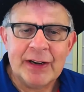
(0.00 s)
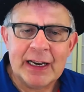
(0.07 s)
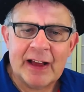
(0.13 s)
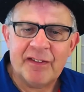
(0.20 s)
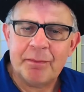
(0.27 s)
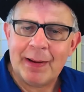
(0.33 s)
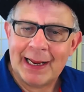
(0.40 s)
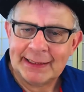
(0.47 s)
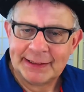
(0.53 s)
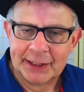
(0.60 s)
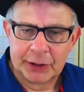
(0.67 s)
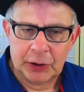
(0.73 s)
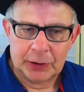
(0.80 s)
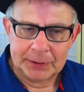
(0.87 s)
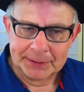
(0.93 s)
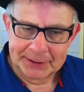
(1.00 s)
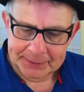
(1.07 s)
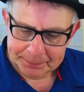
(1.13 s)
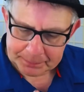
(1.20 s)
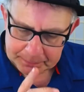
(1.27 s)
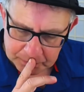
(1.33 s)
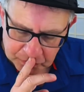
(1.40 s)
of Pentacles,
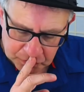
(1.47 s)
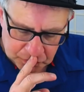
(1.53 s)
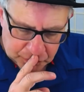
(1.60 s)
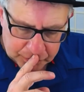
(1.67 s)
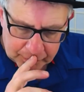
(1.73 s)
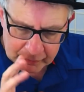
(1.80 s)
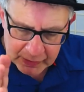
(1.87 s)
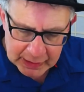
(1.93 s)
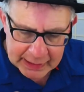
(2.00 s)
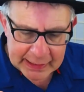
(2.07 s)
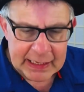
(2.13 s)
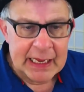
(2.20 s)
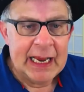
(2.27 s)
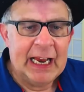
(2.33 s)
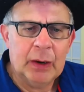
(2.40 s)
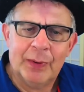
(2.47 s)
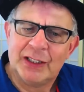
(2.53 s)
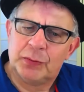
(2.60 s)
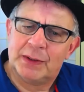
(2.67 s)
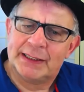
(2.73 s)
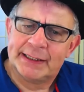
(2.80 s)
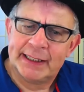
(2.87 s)
in which
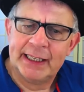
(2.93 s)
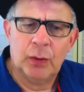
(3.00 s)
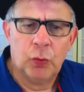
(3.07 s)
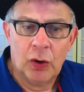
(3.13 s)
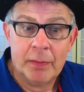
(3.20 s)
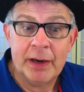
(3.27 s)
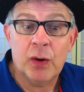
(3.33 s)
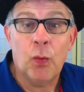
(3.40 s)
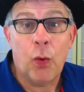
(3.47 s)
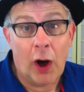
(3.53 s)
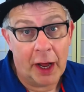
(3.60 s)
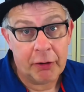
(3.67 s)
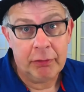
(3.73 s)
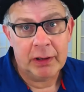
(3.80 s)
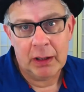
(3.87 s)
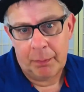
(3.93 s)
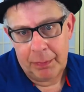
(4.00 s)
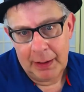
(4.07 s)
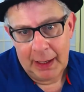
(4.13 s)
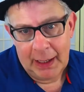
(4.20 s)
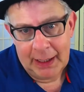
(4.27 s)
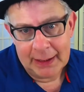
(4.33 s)
we see a woman watering a
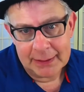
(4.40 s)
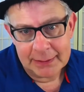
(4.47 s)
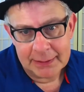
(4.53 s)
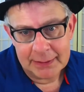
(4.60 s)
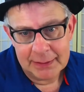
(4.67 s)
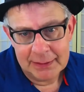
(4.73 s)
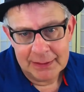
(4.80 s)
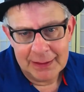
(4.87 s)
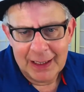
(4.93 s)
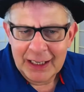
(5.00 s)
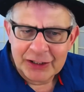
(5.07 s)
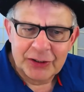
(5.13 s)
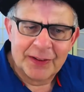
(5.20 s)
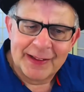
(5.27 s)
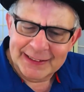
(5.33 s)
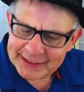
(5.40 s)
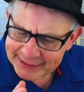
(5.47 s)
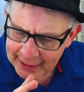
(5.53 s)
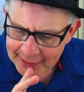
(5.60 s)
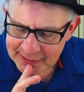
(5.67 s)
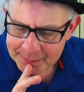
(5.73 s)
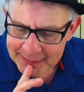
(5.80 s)
plant. So this
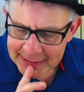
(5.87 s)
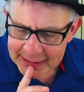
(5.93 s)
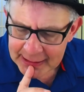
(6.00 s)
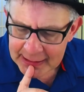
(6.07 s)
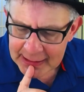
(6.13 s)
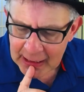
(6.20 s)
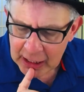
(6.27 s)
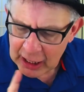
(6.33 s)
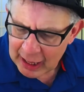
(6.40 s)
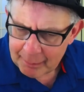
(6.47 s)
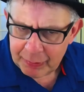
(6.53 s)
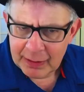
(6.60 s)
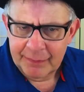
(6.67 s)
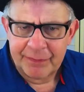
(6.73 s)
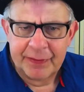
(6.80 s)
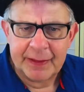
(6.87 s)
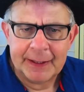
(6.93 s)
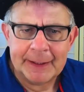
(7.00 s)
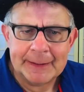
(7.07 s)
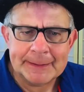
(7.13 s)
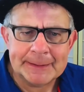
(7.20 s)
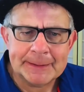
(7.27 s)
tells me a couple of
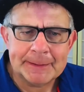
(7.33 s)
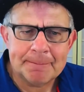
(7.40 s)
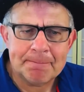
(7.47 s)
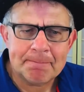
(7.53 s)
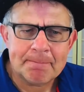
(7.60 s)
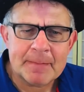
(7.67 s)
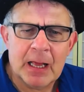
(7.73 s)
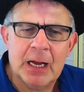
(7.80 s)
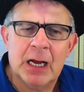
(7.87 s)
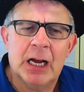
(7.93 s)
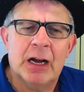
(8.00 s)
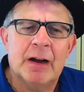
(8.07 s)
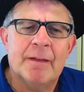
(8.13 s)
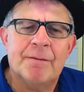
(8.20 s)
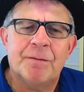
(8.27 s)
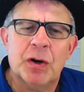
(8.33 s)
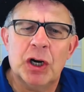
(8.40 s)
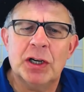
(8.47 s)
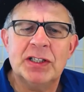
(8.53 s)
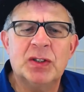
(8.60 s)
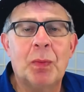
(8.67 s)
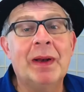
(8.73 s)
things.
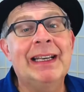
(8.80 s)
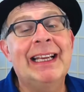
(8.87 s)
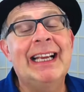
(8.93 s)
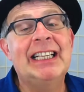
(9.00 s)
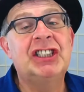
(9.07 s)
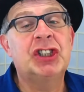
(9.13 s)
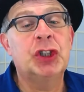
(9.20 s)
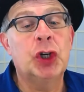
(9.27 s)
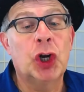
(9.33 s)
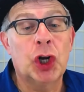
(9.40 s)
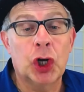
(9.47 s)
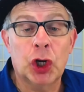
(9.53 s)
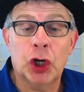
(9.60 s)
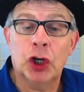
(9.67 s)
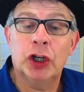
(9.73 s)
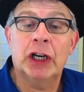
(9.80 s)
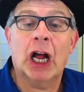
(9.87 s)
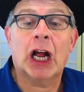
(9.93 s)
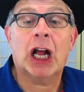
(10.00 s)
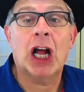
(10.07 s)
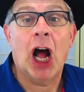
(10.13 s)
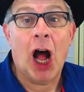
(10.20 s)
First, we need to learn
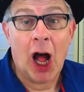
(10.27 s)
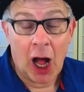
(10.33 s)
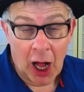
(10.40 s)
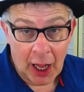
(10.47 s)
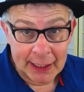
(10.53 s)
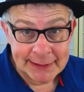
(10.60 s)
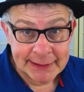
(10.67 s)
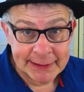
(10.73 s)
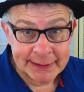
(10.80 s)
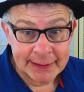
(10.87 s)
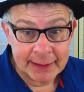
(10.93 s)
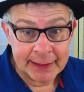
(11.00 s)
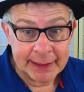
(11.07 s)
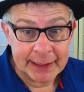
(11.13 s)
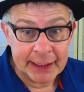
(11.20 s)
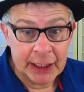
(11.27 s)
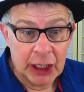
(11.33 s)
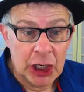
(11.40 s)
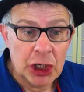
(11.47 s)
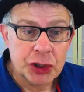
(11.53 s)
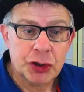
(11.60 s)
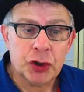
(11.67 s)
constantly,
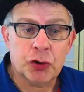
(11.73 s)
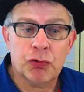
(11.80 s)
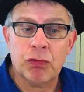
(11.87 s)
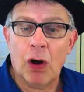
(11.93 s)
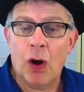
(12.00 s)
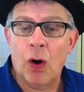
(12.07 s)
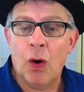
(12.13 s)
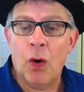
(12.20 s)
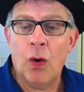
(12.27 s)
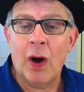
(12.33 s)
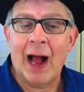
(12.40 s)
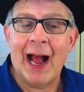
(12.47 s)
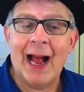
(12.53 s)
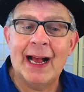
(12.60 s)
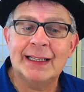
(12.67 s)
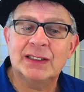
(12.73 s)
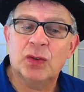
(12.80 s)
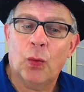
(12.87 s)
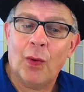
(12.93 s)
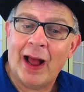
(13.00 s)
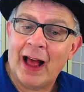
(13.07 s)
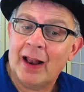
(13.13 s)
to grow as
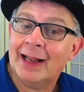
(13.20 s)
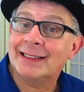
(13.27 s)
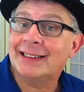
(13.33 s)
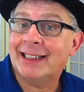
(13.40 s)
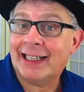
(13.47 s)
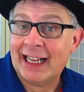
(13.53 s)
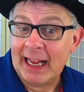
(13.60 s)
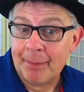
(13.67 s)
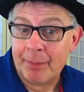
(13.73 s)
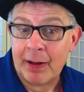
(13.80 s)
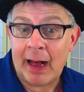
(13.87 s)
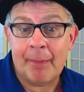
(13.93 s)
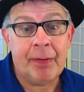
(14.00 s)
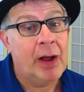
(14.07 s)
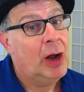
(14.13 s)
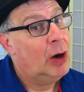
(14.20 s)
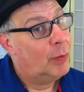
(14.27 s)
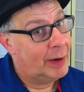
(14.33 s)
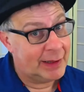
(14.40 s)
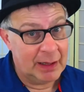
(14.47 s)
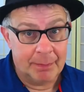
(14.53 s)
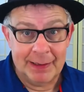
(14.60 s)
well as to keep up
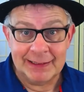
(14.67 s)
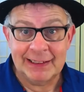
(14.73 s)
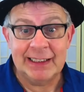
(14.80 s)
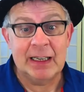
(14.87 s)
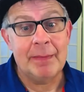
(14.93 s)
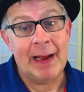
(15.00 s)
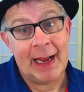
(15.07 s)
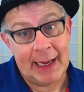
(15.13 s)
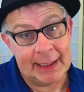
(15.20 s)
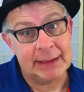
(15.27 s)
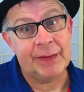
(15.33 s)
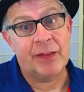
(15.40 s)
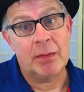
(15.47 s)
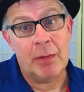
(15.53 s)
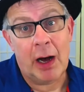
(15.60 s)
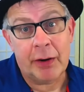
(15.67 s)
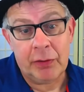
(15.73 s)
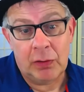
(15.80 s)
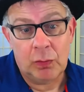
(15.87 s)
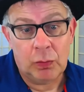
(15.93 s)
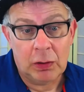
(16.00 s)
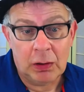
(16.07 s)
with the busy demands of a
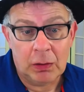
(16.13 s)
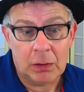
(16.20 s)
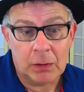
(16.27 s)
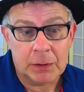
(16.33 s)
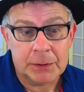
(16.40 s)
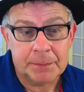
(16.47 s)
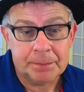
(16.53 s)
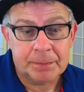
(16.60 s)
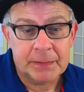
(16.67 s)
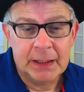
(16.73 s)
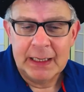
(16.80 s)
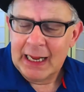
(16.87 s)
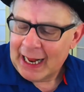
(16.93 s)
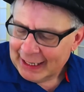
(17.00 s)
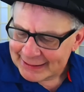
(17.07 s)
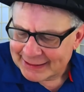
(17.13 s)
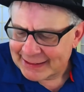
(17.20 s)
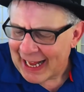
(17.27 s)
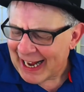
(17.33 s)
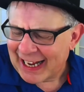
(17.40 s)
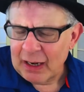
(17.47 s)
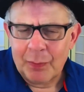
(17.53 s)
modern world. And
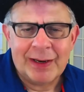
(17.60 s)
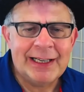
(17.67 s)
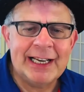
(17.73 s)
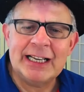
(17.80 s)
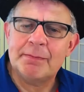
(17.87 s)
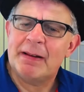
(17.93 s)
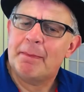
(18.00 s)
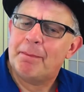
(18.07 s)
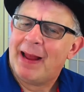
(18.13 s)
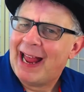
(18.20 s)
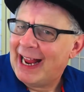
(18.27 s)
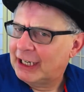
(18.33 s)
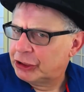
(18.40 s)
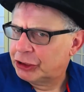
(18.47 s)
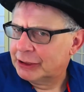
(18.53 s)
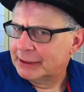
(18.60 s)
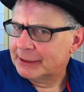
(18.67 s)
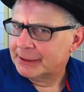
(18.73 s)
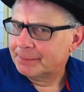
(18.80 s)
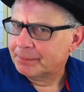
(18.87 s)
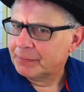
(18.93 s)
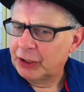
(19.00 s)
second, we need to be patient.
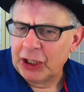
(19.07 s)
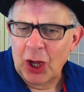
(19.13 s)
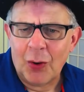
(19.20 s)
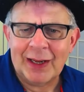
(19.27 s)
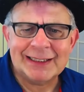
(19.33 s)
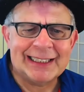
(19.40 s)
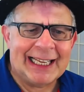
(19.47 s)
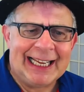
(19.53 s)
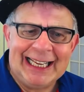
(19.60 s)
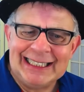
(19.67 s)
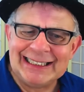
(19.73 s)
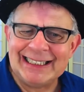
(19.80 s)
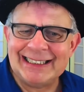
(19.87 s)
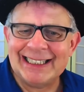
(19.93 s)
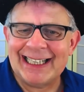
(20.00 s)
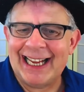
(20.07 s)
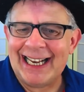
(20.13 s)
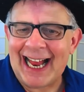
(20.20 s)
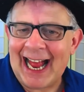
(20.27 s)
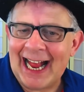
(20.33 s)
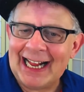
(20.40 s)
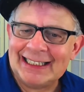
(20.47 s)
You know, it's easy to get
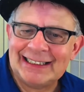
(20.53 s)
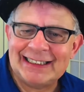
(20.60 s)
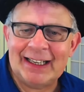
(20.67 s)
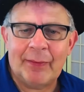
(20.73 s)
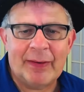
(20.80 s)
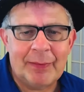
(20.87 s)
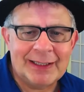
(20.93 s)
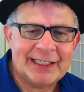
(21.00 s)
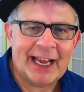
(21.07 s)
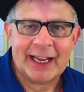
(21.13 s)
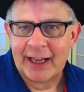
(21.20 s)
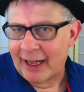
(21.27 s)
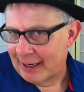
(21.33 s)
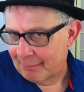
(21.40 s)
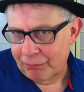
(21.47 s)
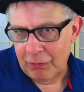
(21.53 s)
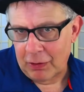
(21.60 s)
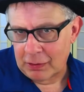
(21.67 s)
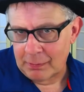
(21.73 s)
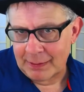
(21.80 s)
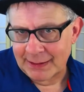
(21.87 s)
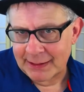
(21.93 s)
antsy when we take on a
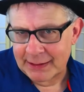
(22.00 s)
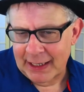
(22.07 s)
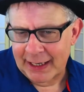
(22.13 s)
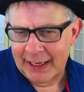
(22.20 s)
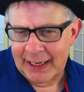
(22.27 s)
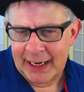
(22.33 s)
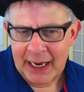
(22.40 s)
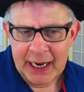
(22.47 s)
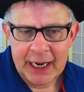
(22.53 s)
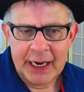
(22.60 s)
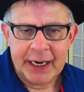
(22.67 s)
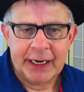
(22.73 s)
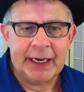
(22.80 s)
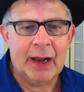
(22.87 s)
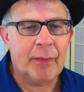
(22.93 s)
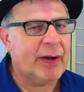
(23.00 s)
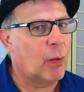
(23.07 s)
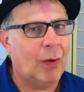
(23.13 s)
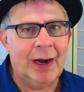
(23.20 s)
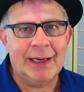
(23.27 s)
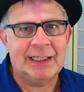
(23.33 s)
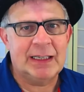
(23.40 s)
program of study. You know, we
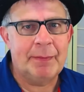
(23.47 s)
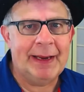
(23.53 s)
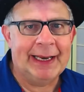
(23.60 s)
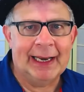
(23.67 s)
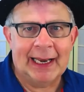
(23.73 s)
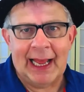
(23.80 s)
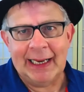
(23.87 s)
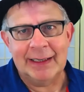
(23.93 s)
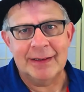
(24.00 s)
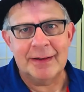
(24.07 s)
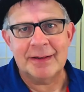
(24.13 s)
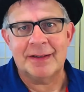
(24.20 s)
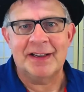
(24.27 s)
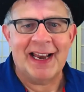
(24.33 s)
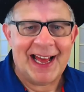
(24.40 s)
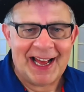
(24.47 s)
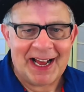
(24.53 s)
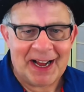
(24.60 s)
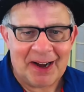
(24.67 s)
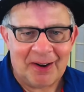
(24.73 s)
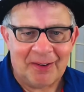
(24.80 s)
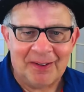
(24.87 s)
want to be enlightened
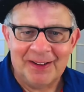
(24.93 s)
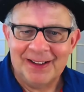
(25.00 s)
now.